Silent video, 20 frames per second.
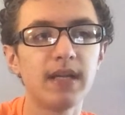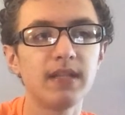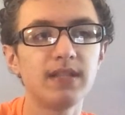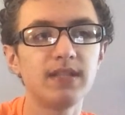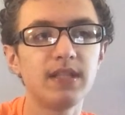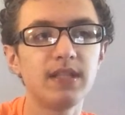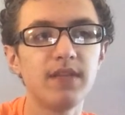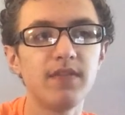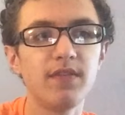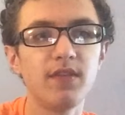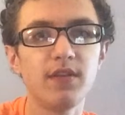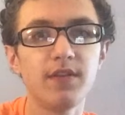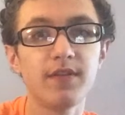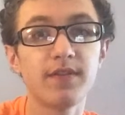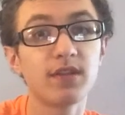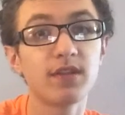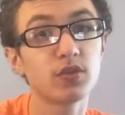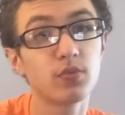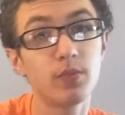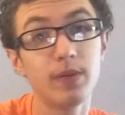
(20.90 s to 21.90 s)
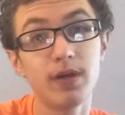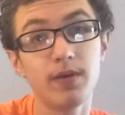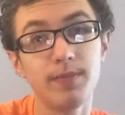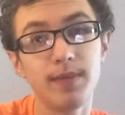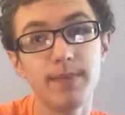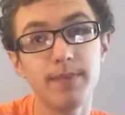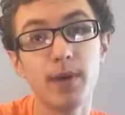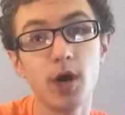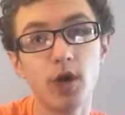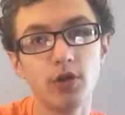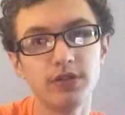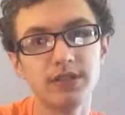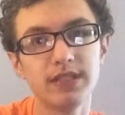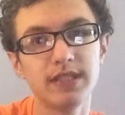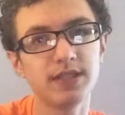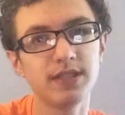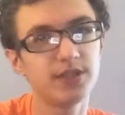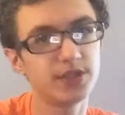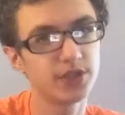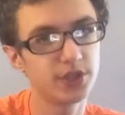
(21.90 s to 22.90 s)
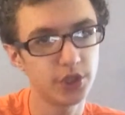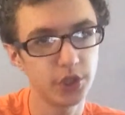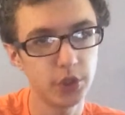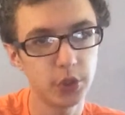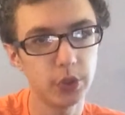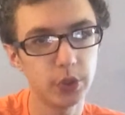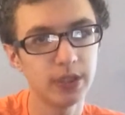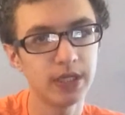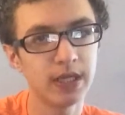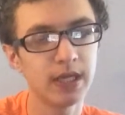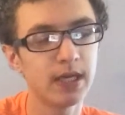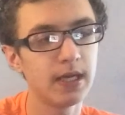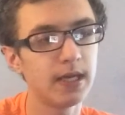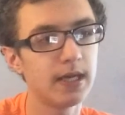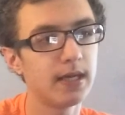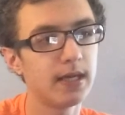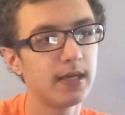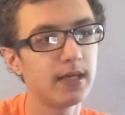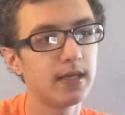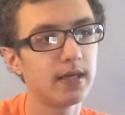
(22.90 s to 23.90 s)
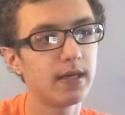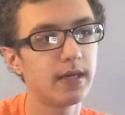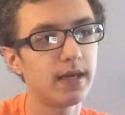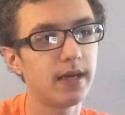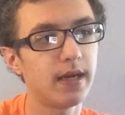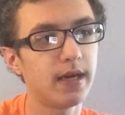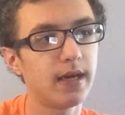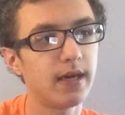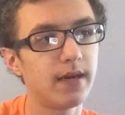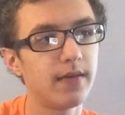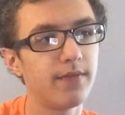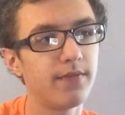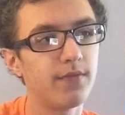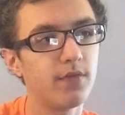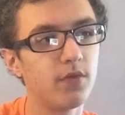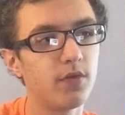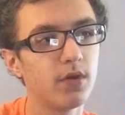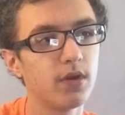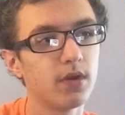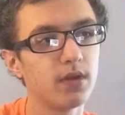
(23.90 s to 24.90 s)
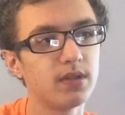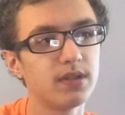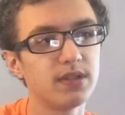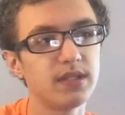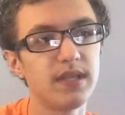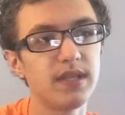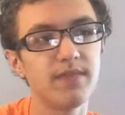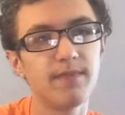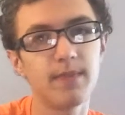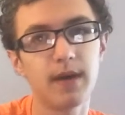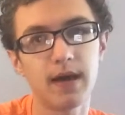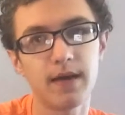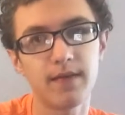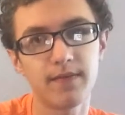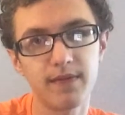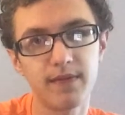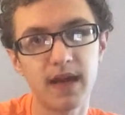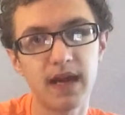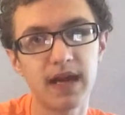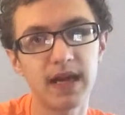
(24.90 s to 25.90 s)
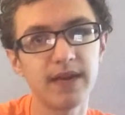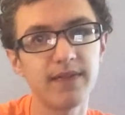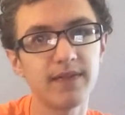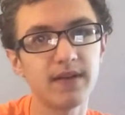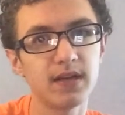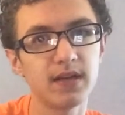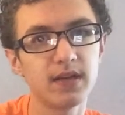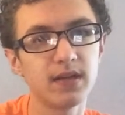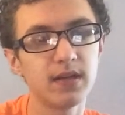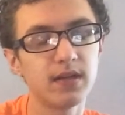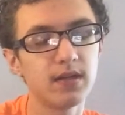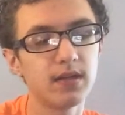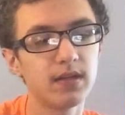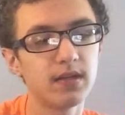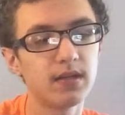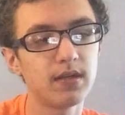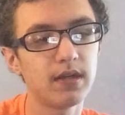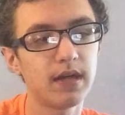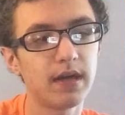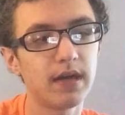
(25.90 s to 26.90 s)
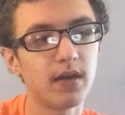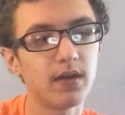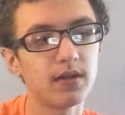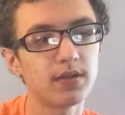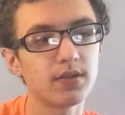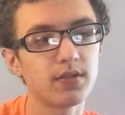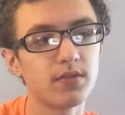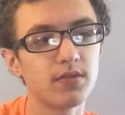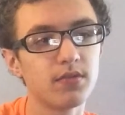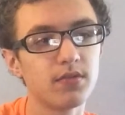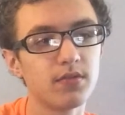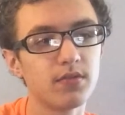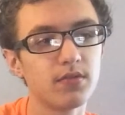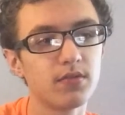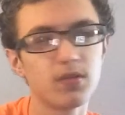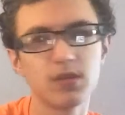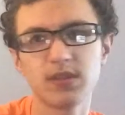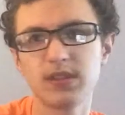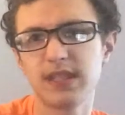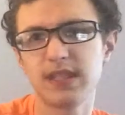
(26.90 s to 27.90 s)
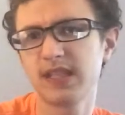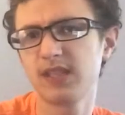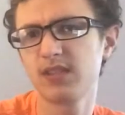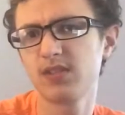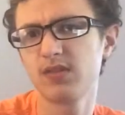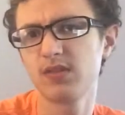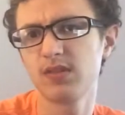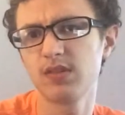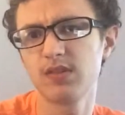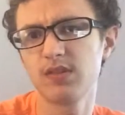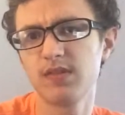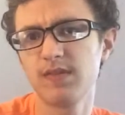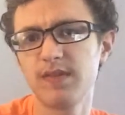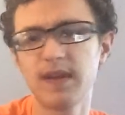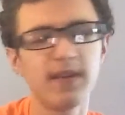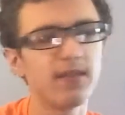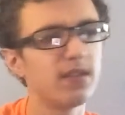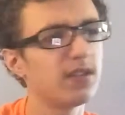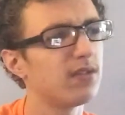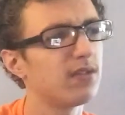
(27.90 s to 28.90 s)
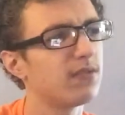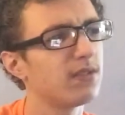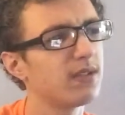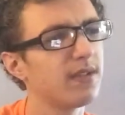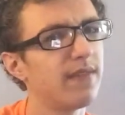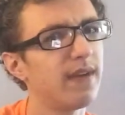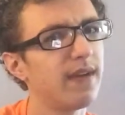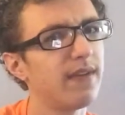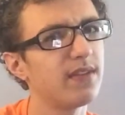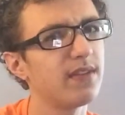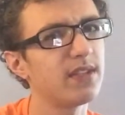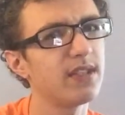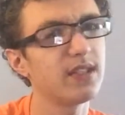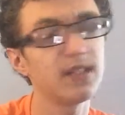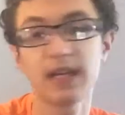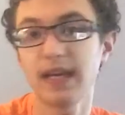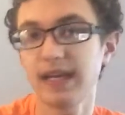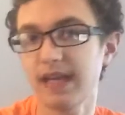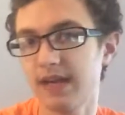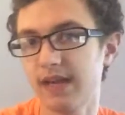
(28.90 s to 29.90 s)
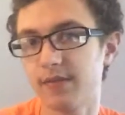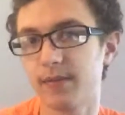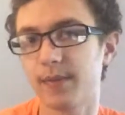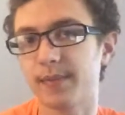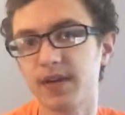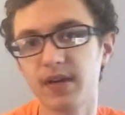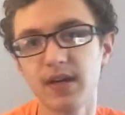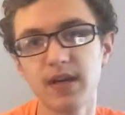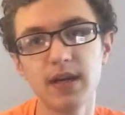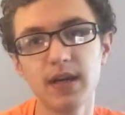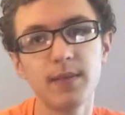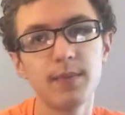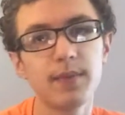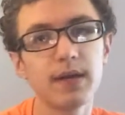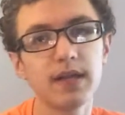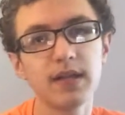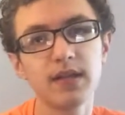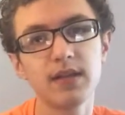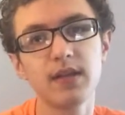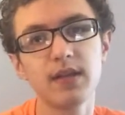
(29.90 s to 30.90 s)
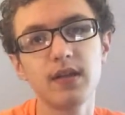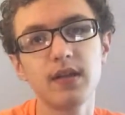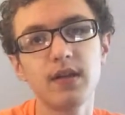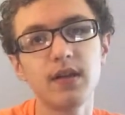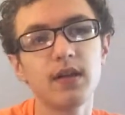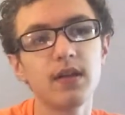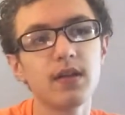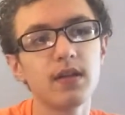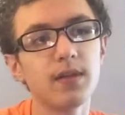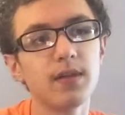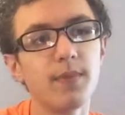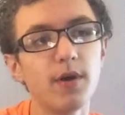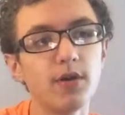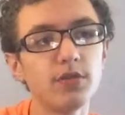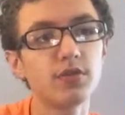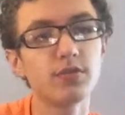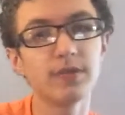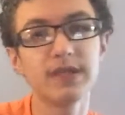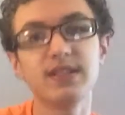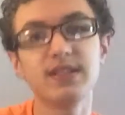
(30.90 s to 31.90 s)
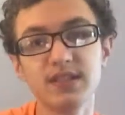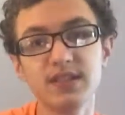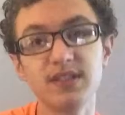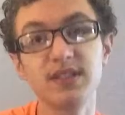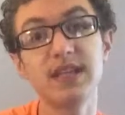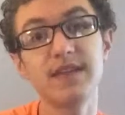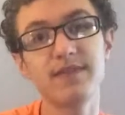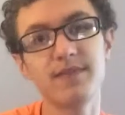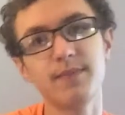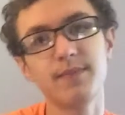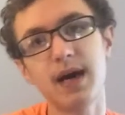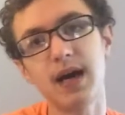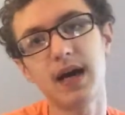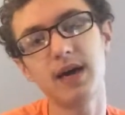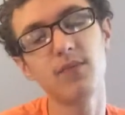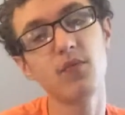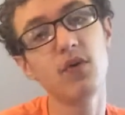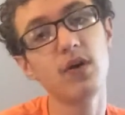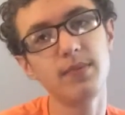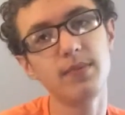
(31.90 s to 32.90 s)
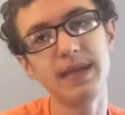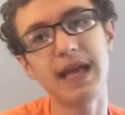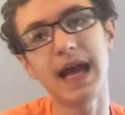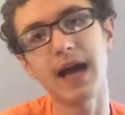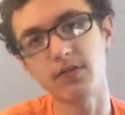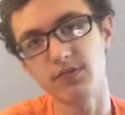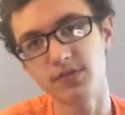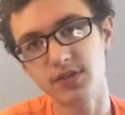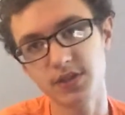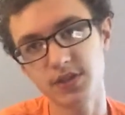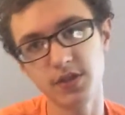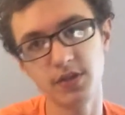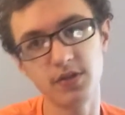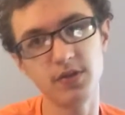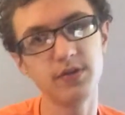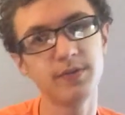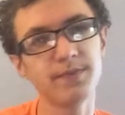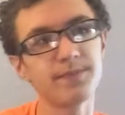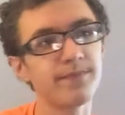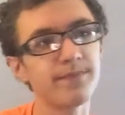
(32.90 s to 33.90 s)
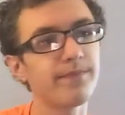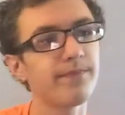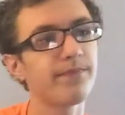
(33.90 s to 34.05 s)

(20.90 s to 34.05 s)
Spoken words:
Steven Universe will be posted soon for Steven Bomb 5. I also, or 6, 5 or 6, was it 5 or 6? I can't remember. But the most recent Steven Bomb will be out soon.